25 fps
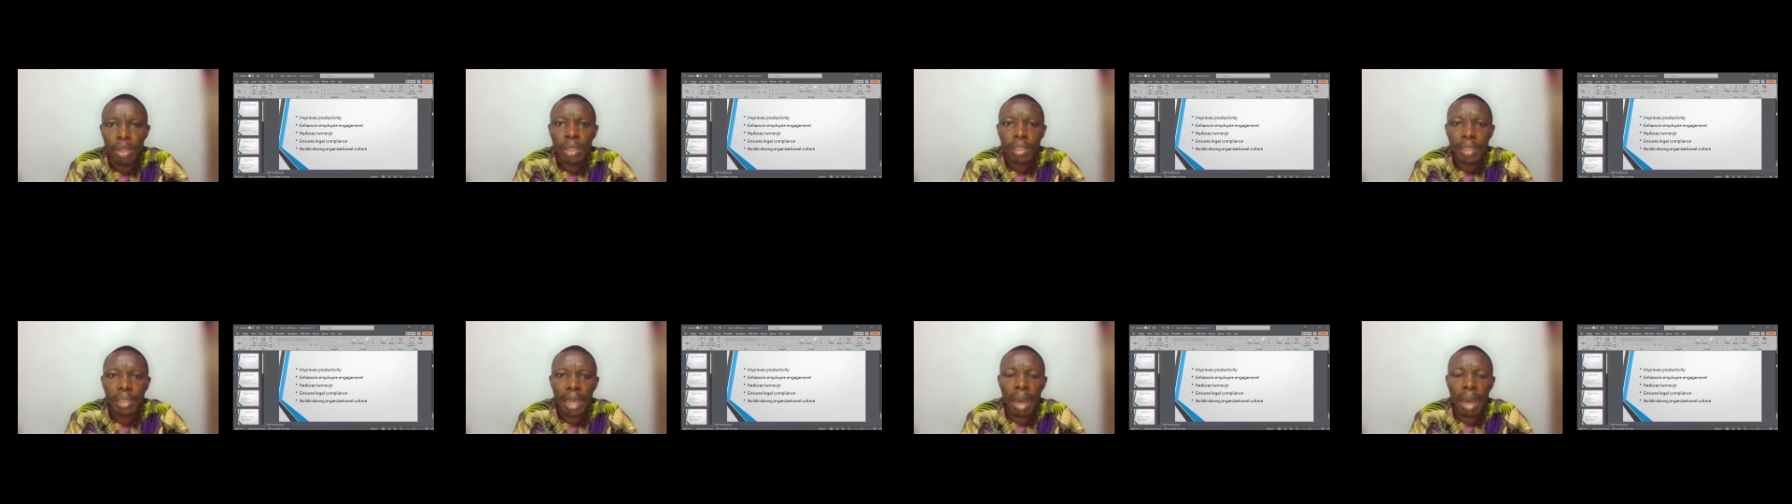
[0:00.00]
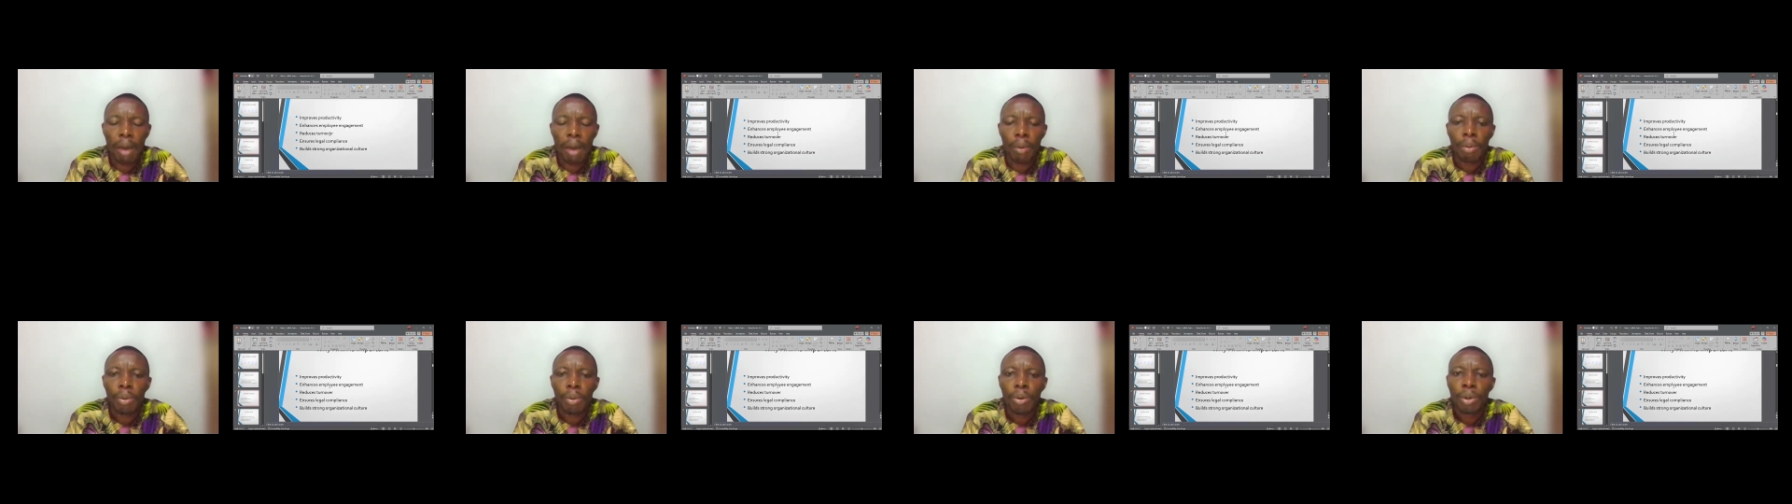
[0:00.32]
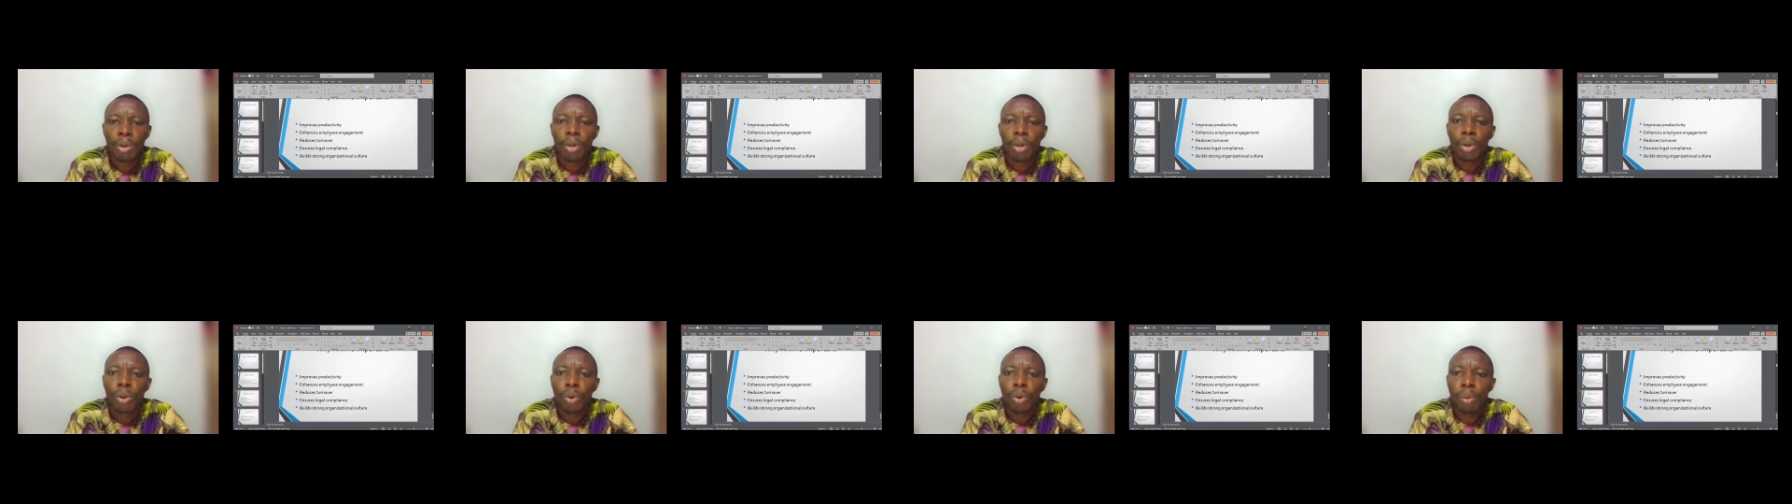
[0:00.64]
Now,
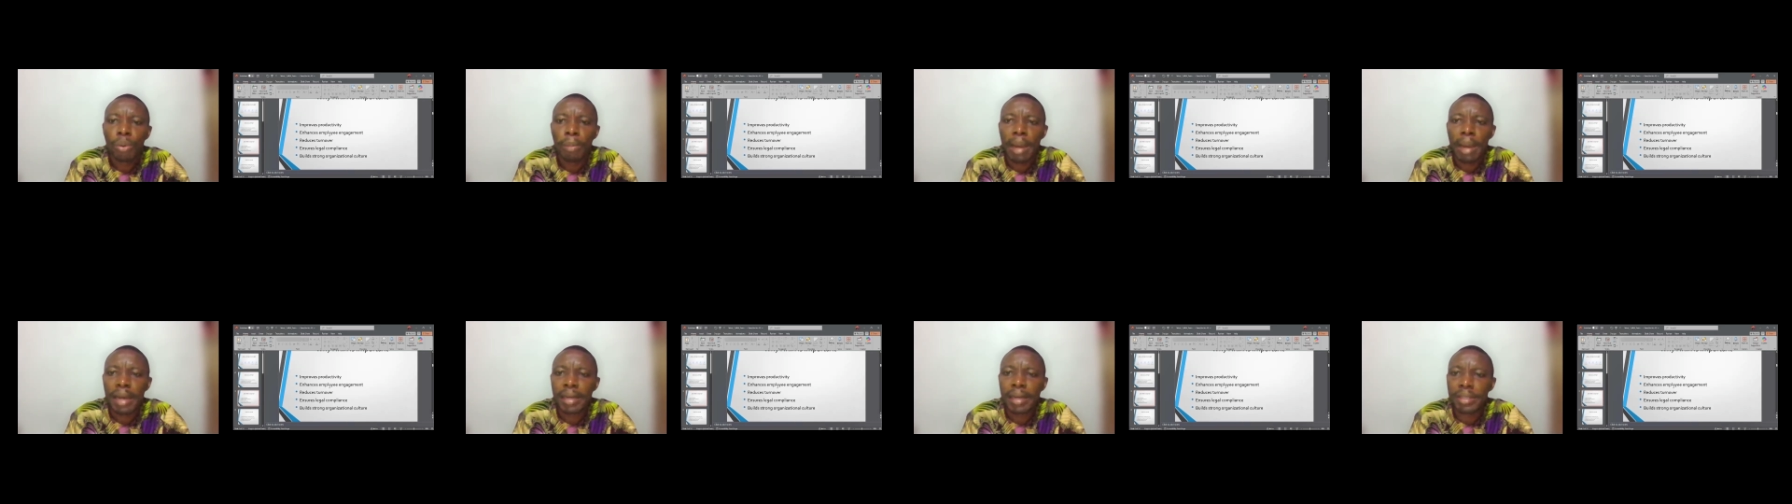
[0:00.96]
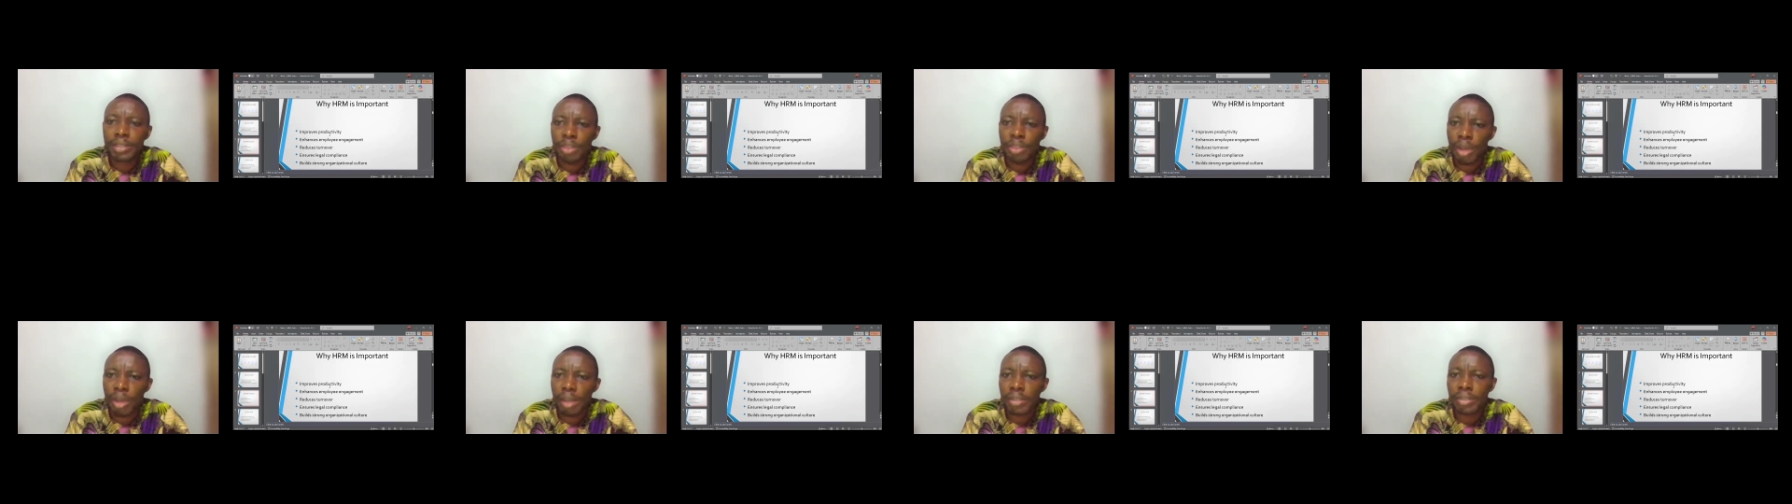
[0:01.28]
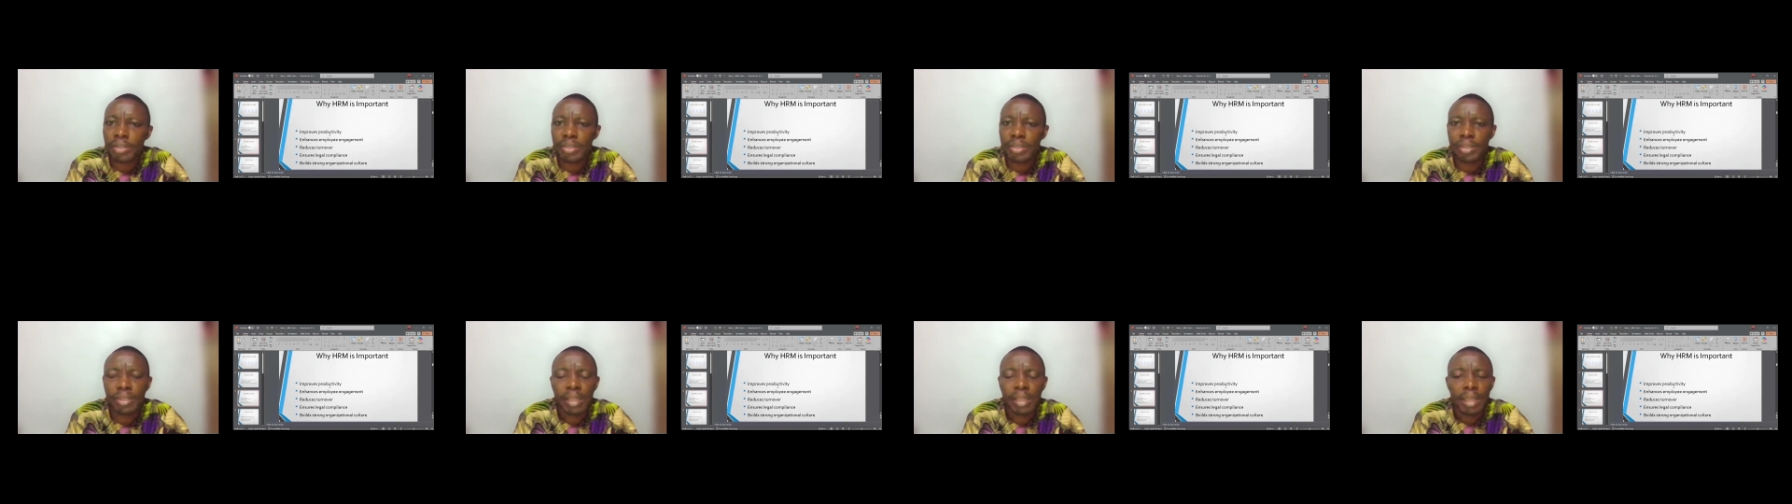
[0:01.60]
human
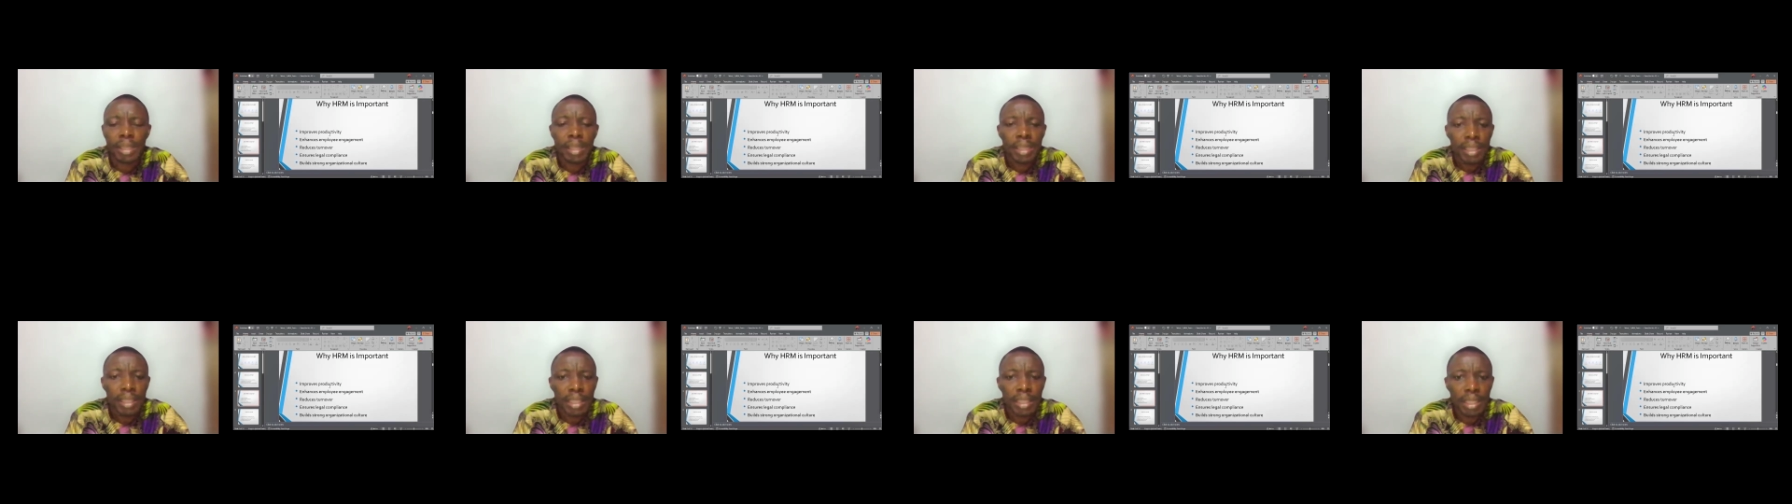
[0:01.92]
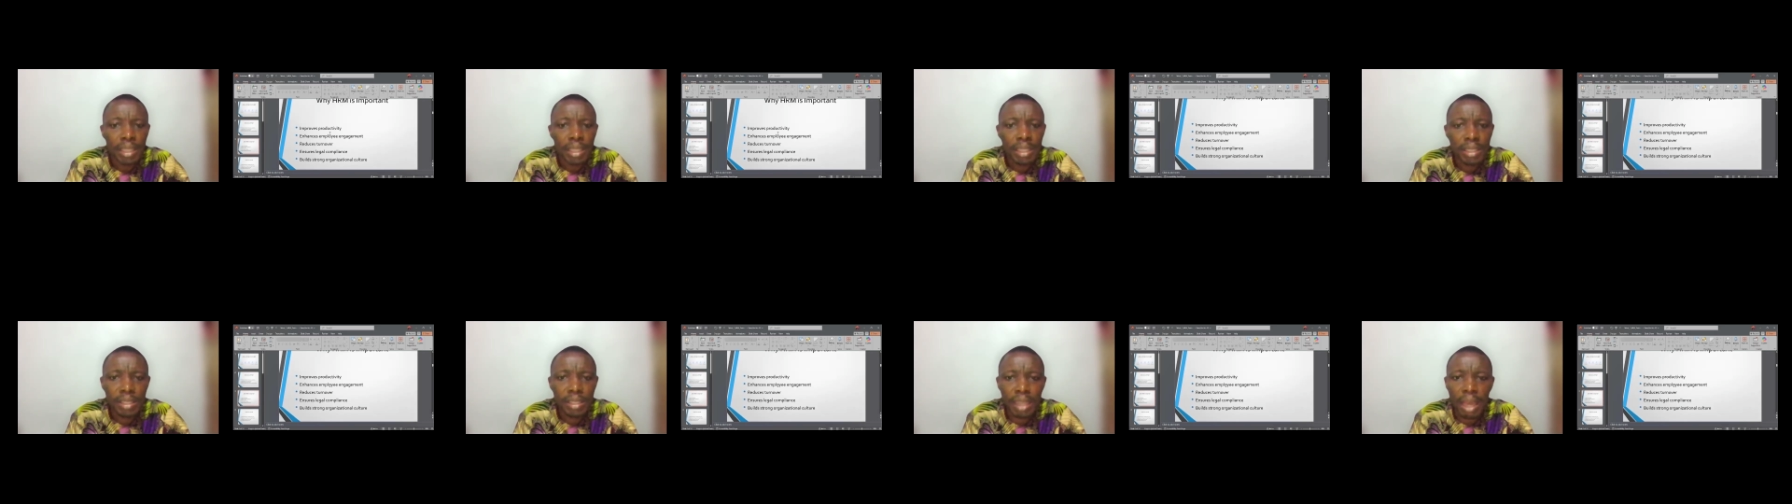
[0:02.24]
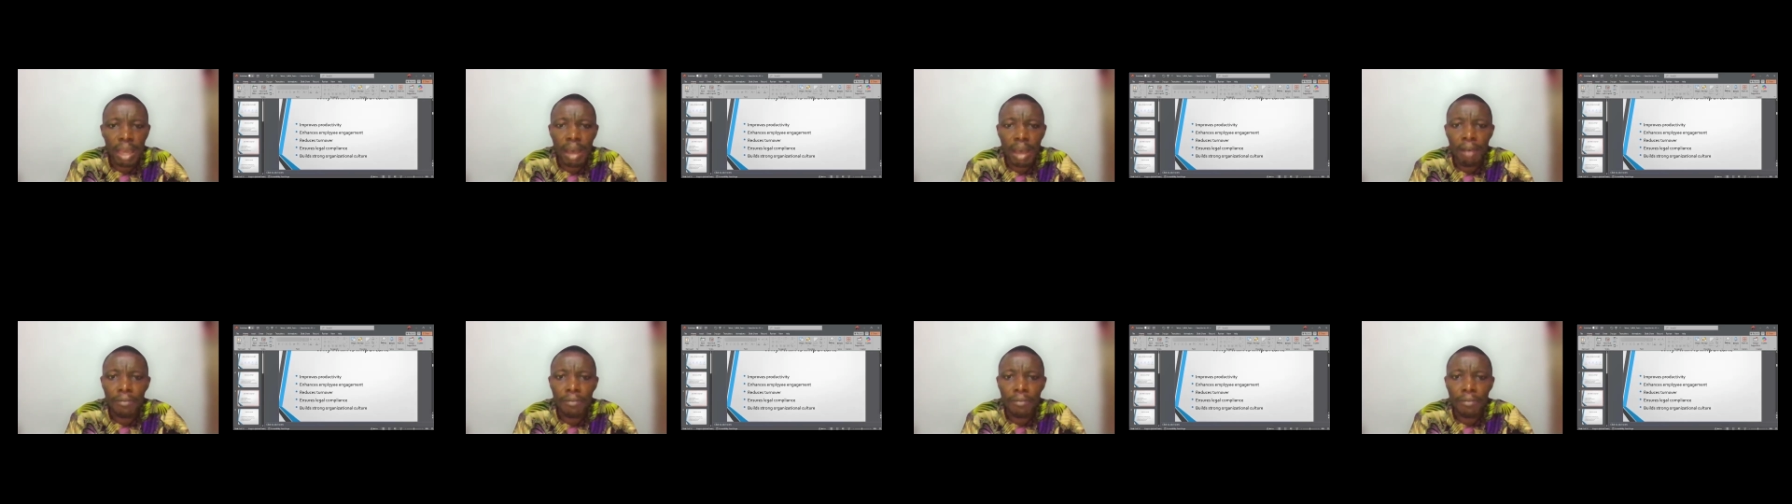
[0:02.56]
resource is